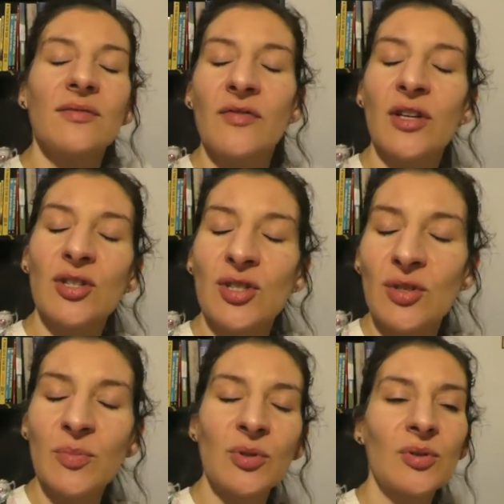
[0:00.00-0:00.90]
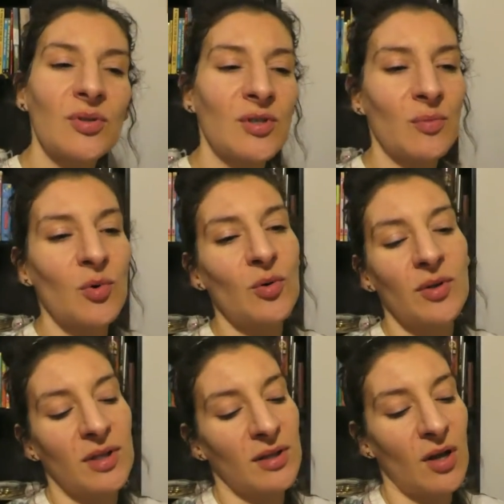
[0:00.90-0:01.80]
vegetables more
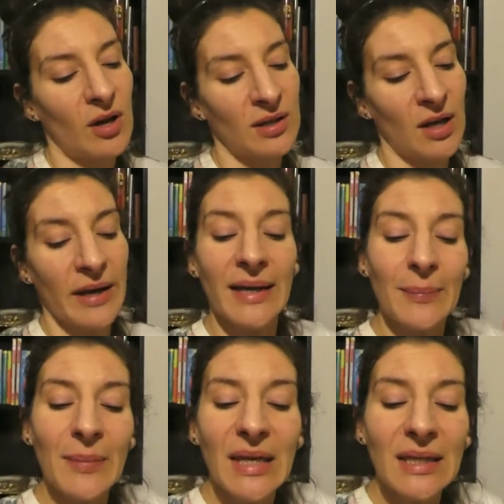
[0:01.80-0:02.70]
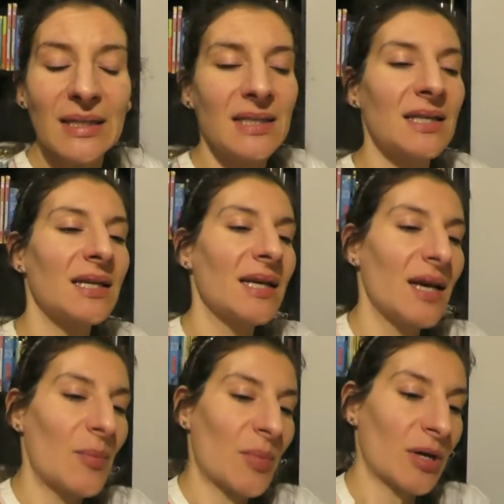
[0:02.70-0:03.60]
than I like meat.
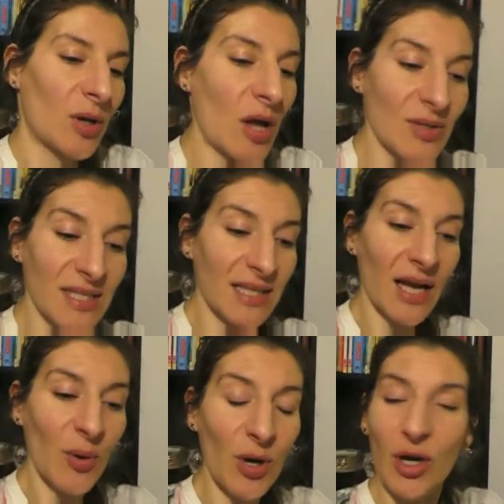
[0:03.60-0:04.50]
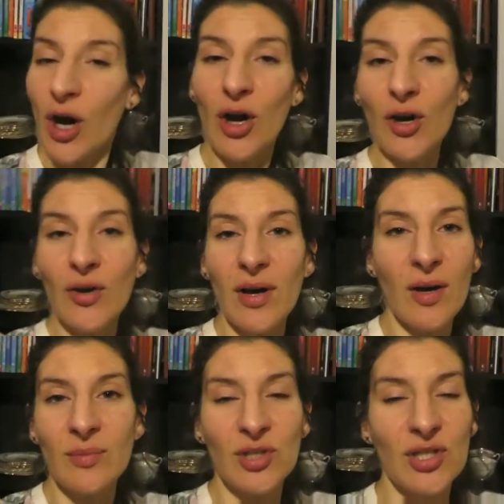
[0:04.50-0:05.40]
But I'll see how I go.
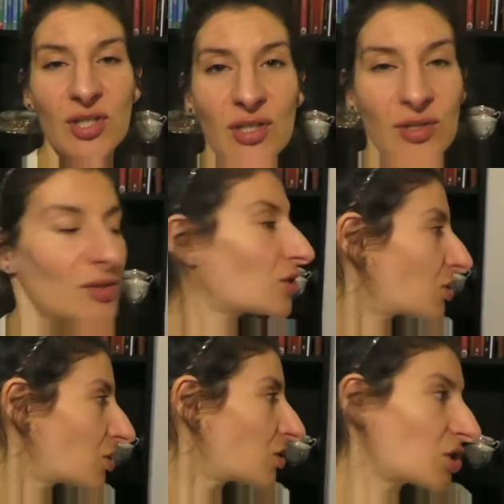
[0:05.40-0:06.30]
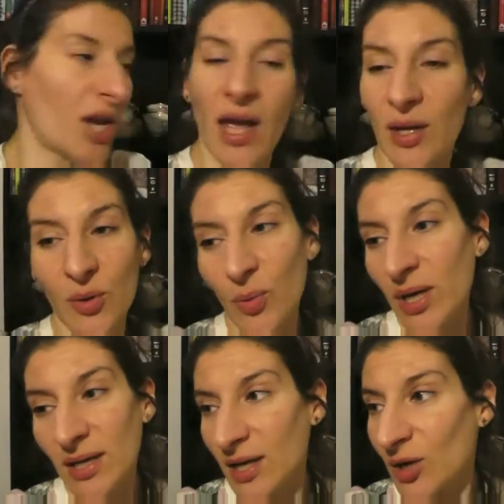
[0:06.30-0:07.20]
I'm just chatting
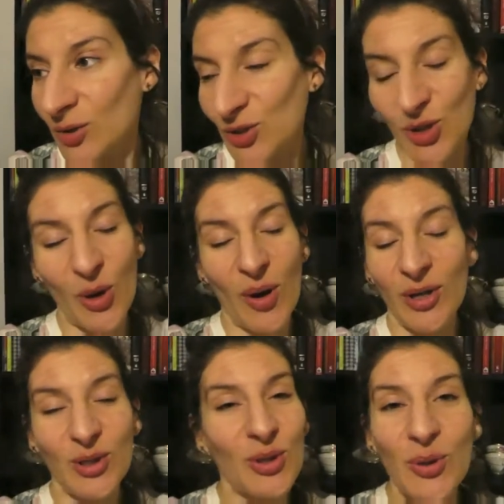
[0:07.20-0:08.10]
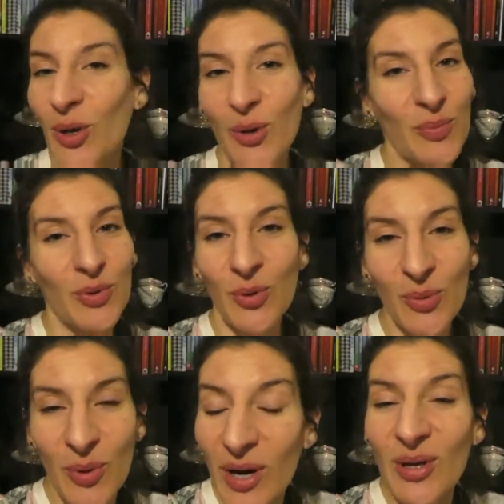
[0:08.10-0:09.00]
away now. So I do hope you're
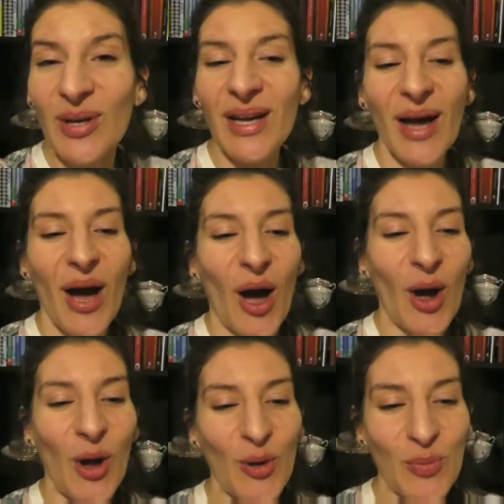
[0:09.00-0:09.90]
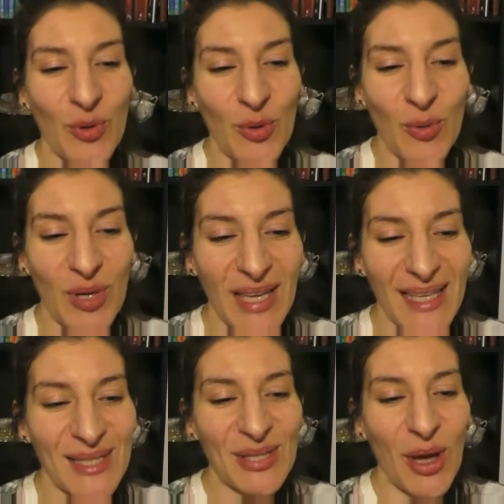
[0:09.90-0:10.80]
well. I hope your
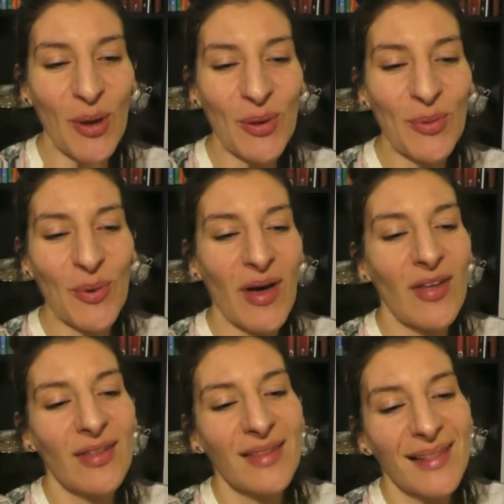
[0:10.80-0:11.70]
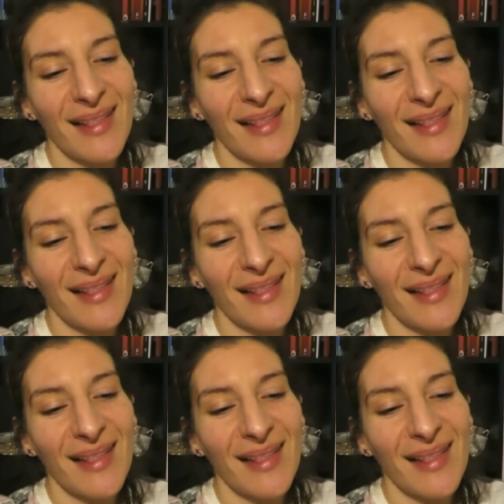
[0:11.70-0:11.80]
week is going well.